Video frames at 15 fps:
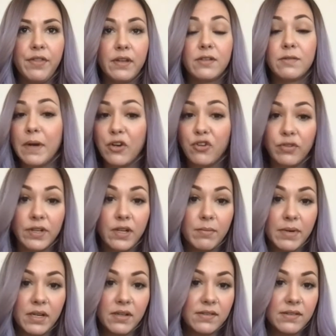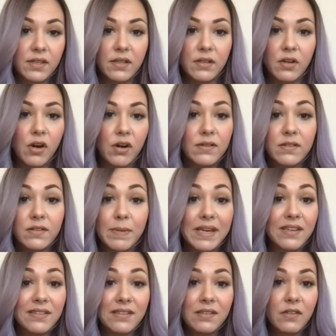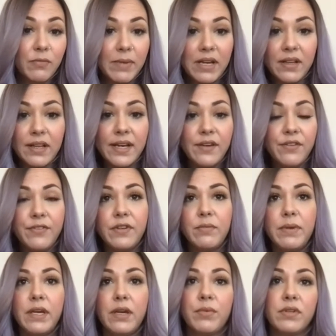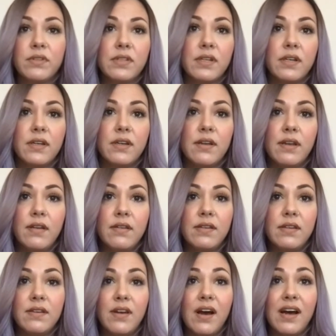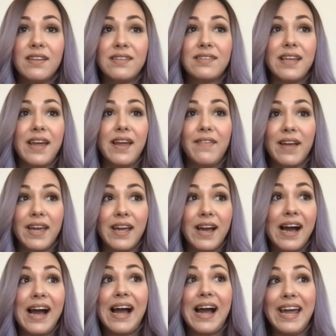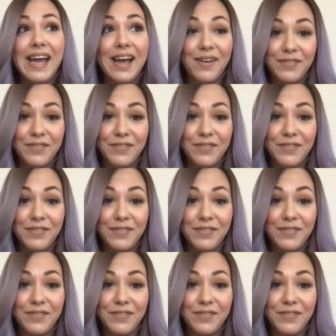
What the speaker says: especially amongst the hard spaces of my life, to be able to not say like I have to